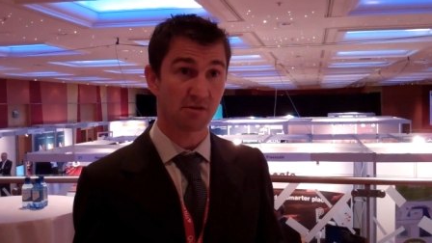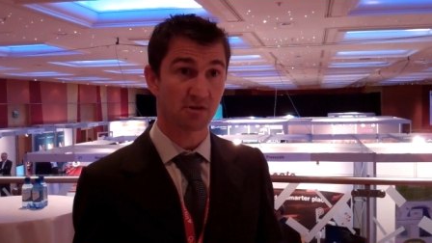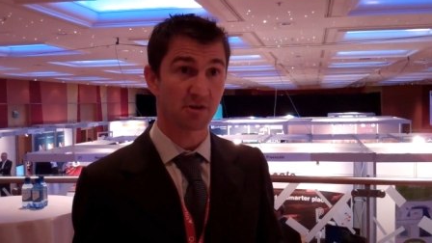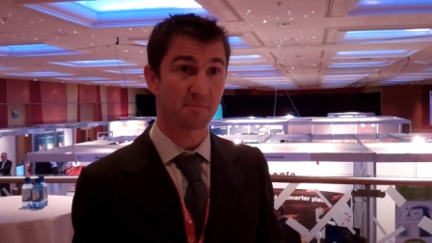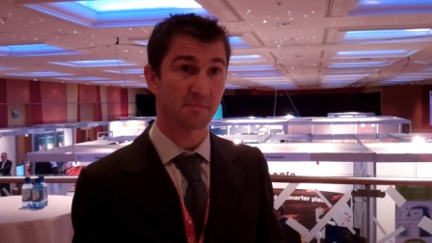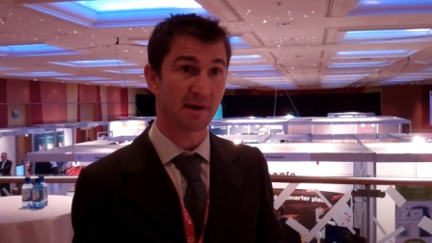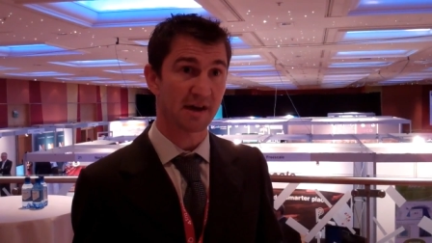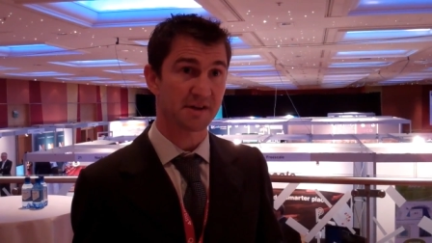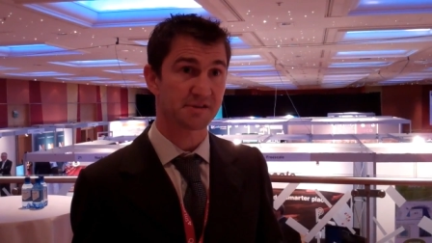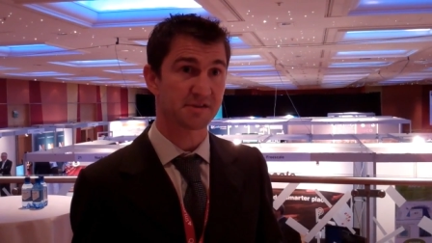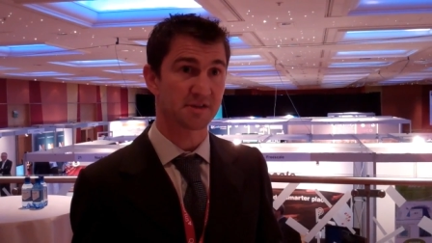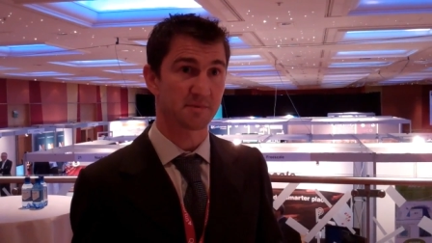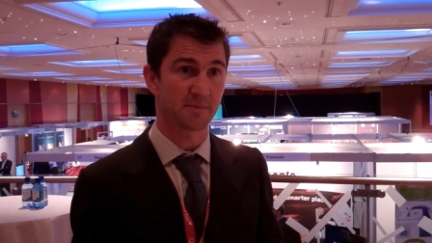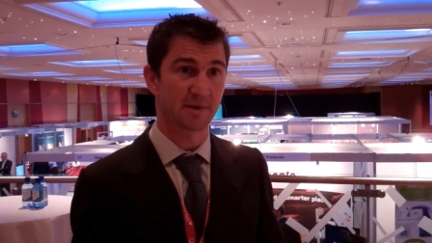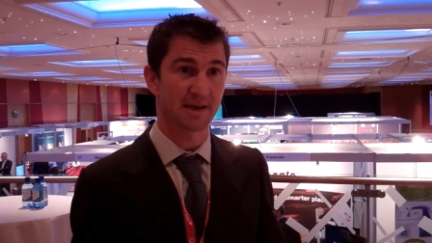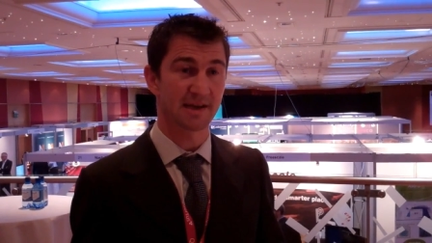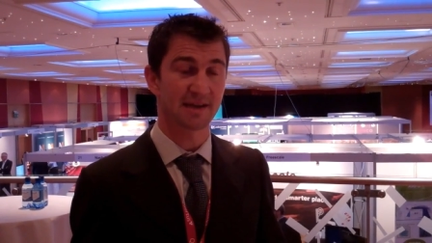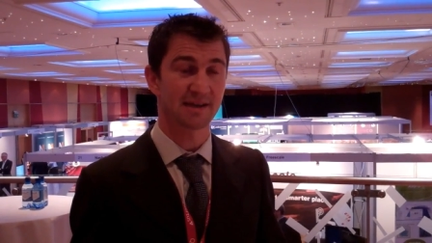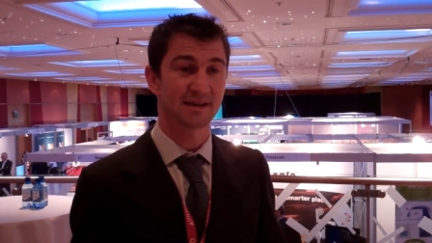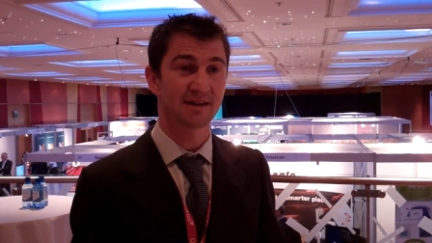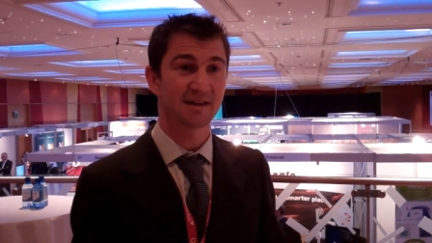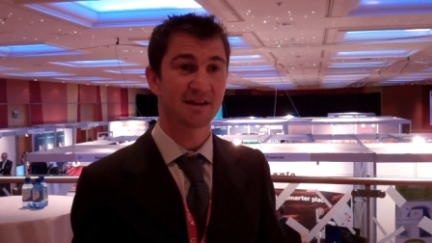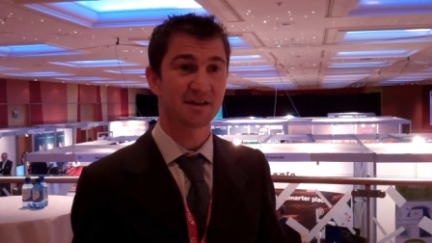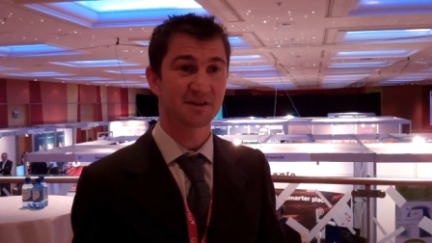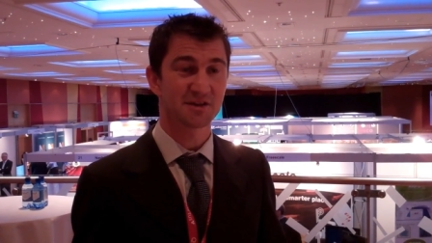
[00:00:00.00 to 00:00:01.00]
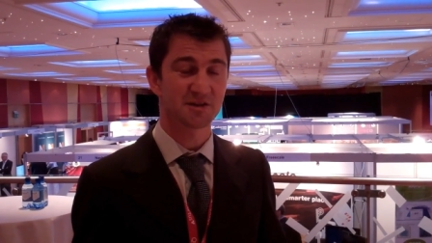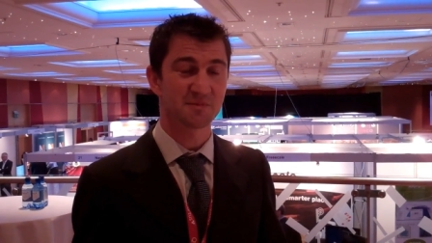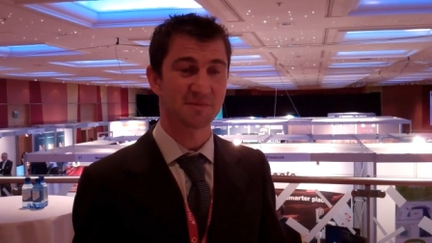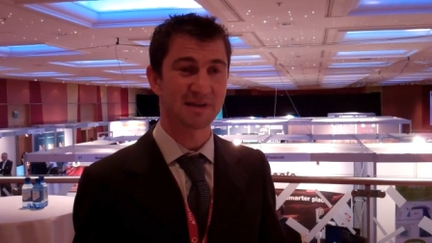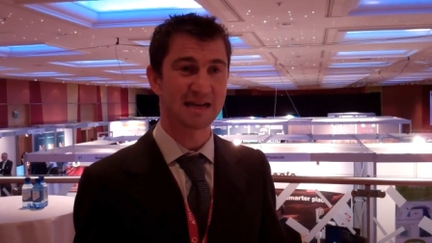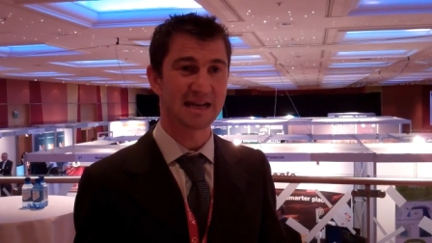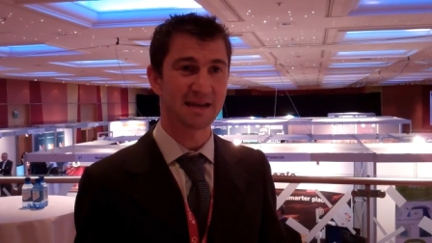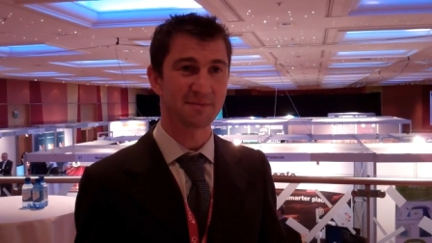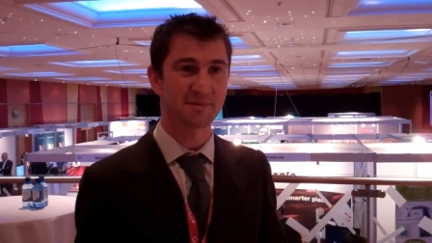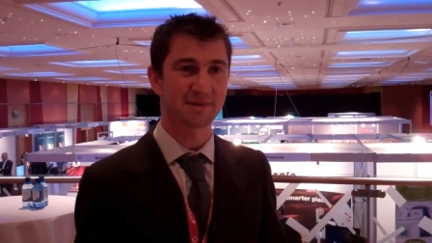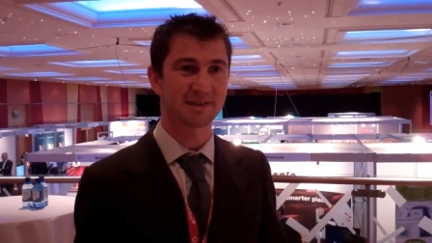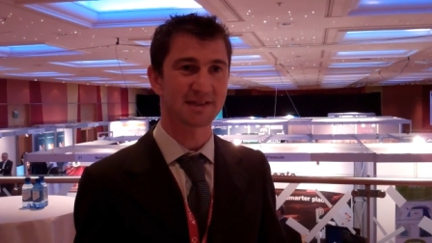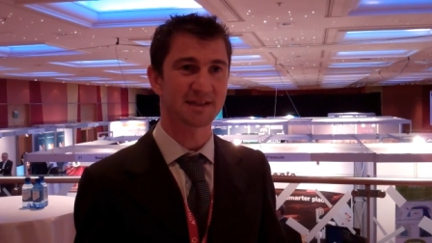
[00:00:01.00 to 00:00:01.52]
capacity to be
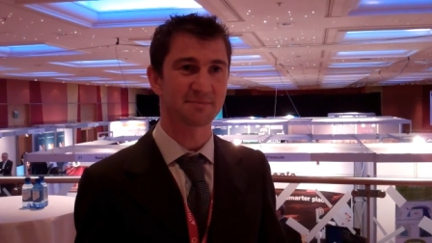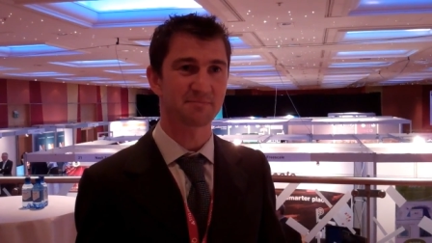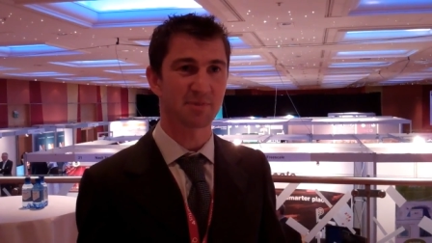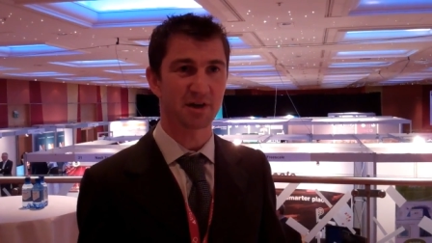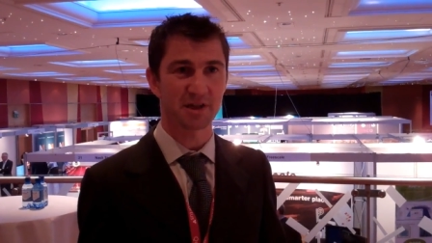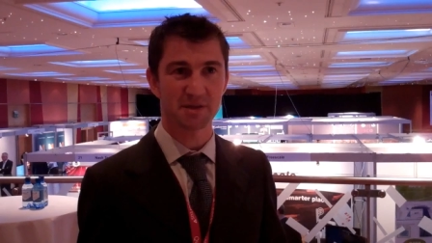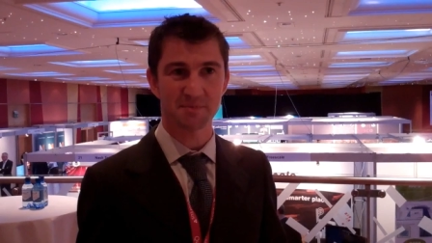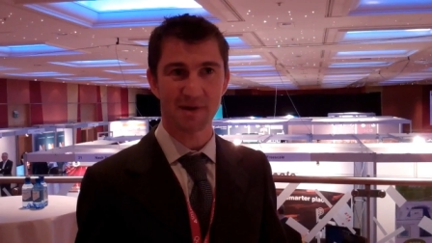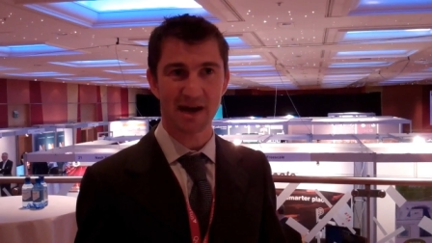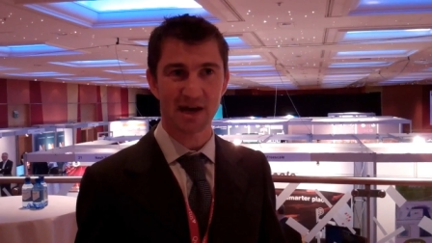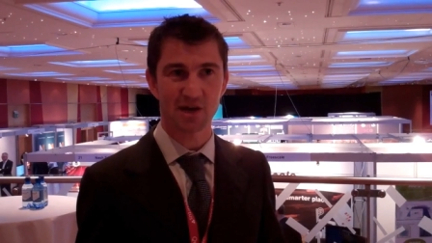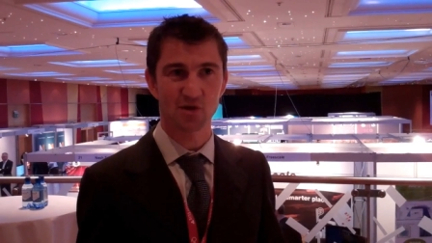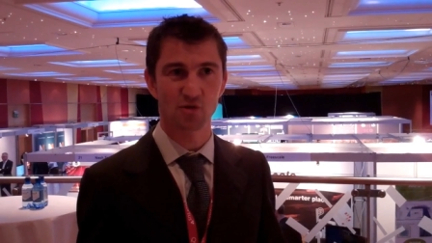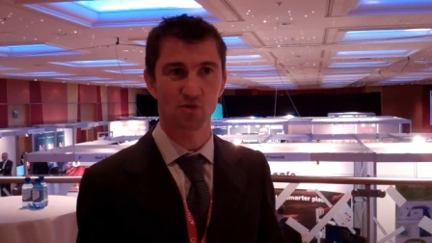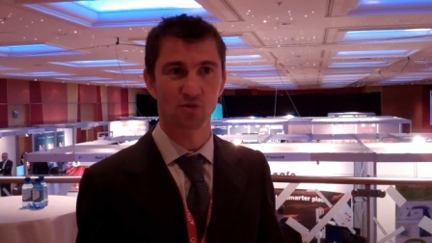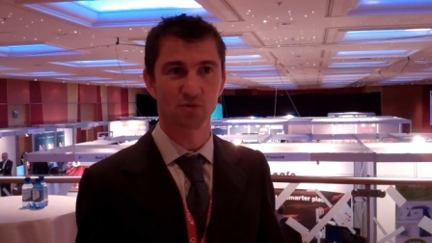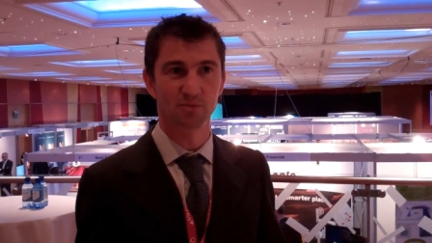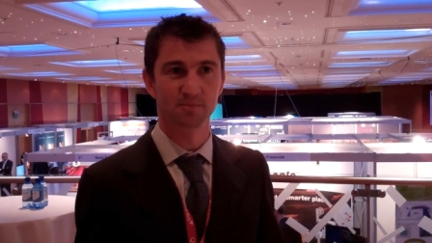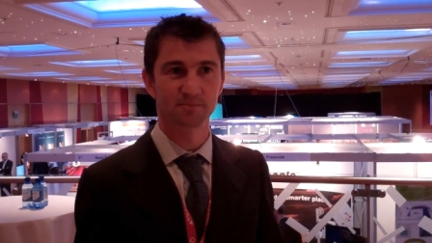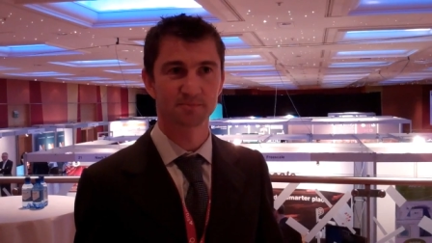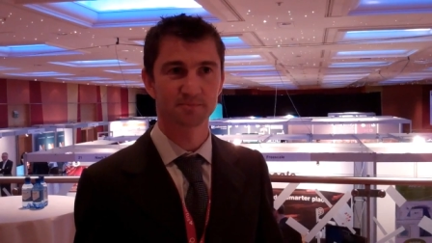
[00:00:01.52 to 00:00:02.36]
limited by the backhaul.